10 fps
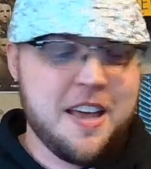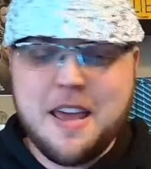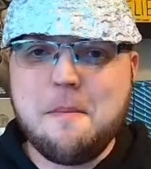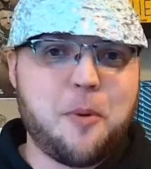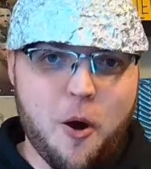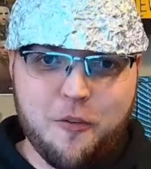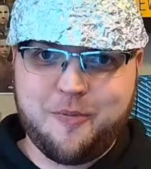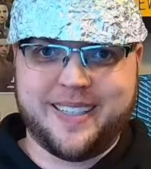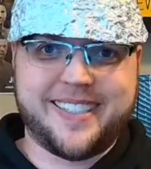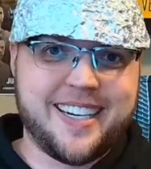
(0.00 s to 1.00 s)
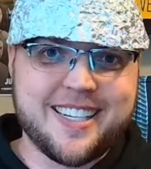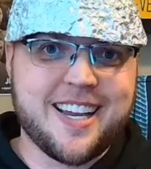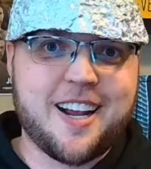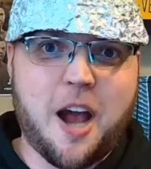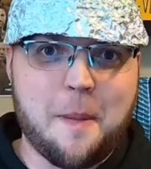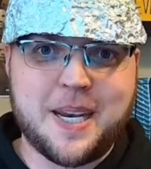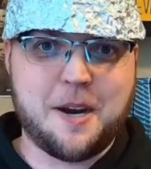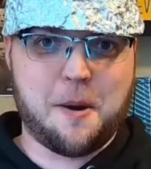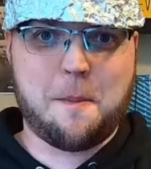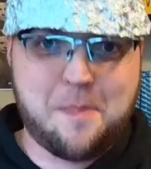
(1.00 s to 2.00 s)
improvements and he's going to come in
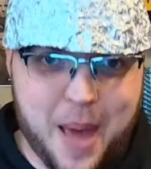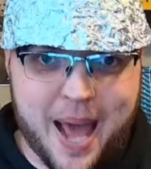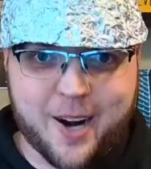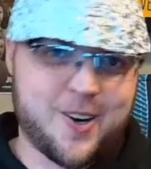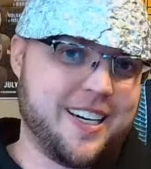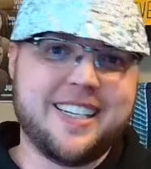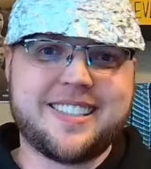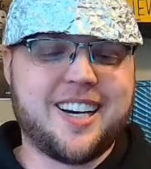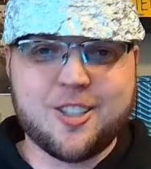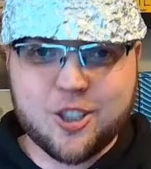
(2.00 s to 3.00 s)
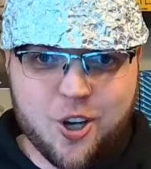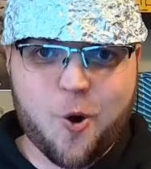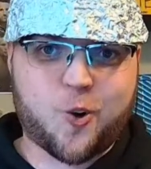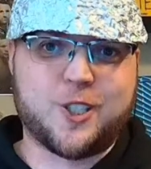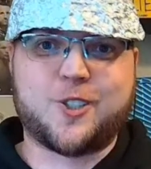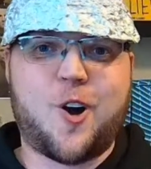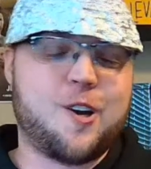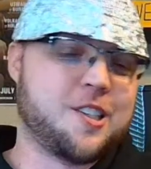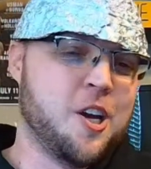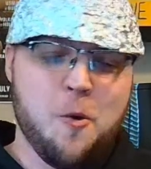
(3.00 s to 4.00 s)
here better and he's going to show Chris
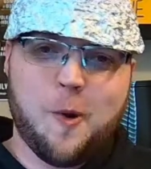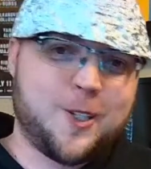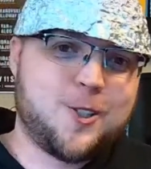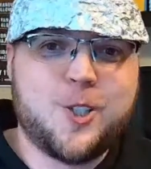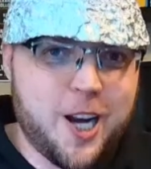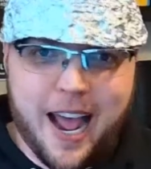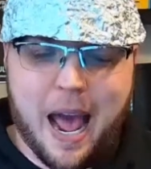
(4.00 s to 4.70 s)
Curtis what should have